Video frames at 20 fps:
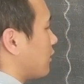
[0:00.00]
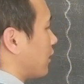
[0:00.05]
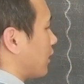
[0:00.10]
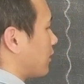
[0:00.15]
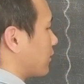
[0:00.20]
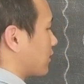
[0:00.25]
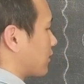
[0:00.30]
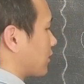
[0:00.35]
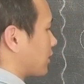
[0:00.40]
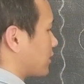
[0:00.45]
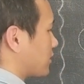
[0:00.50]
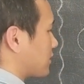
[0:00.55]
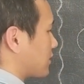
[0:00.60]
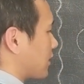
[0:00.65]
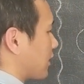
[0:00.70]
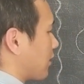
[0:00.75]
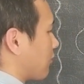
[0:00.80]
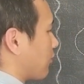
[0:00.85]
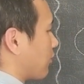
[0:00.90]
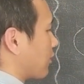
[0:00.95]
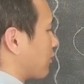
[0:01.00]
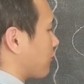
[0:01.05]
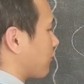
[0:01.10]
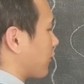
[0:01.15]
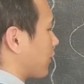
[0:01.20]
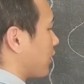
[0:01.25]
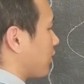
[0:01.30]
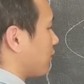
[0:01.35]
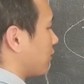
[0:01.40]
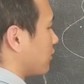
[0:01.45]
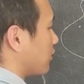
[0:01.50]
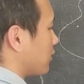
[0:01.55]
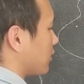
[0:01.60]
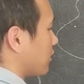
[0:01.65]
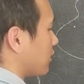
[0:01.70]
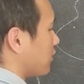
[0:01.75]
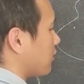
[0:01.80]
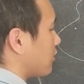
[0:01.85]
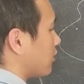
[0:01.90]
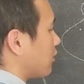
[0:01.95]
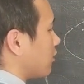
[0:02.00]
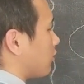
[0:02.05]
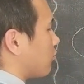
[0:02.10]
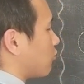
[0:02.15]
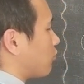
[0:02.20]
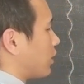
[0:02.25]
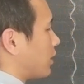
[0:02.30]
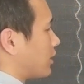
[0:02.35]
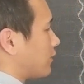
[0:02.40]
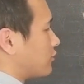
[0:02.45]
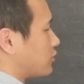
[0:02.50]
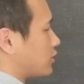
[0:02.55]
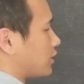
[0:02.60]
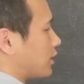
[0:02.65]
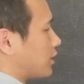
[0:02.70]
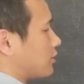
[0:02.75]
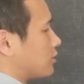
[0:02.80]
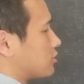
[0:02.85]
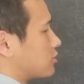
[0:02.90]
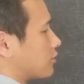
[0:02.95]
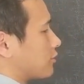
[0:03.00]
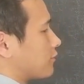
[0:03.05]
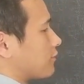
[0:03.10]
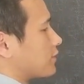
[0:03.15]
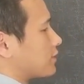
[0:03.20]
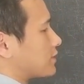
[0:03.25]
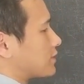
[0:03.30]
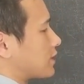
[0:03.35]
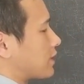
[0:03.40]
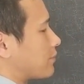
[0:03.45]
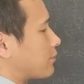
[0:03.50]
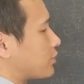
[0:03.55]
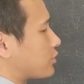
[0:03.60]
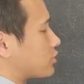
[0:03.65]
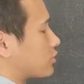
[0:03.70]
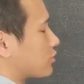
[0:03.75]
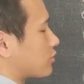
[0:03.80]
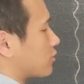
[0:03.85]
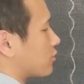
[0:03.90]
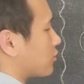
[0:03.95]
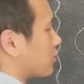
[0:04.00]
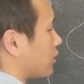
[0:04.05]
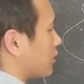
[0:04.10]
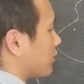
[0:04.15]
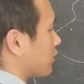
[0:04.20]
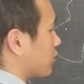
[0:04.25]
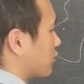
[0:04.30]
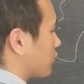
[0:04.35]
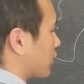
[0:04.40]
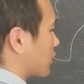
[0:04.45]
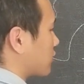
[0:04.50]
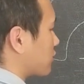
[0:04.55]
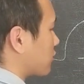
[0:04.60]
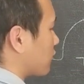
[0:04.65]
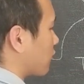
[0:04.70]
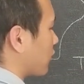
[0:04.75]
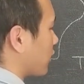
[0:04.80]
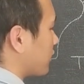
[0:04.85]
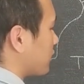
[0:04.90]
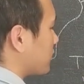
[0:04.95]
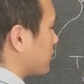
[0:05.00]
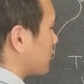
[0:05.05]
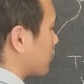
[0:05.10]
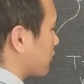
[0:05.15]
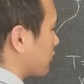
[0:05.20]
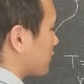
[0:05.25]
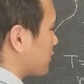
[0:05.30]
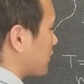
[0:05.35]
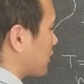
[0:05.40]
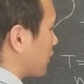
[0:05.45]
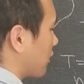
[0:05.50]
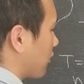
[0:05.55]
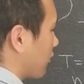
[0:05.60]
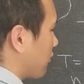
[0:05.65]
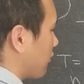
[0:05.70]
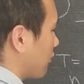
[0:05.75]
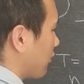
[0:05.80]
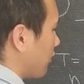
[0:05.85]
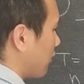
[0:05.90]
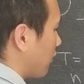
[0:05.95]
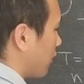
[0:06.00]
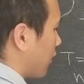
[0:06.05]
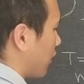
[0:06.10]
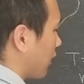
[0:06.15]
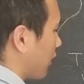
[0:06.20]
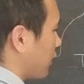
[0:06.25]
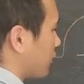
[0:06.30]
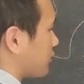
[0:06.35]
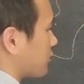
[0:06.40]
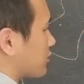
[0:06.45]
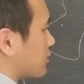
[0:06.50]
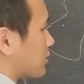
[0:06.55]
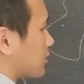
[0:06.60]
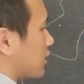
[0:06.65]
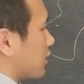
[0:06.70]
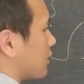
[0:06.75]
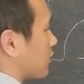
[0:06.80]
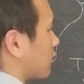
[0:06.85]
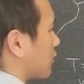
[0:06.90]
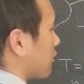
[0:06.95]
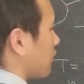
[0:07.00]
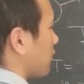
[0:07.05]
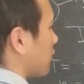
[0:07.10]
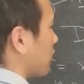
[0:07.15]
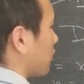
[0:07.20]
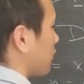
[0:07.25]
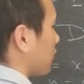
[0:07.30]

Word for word: And then let's say I want to find the rate of change of this temperature in the direction 1, 0, 0, I just take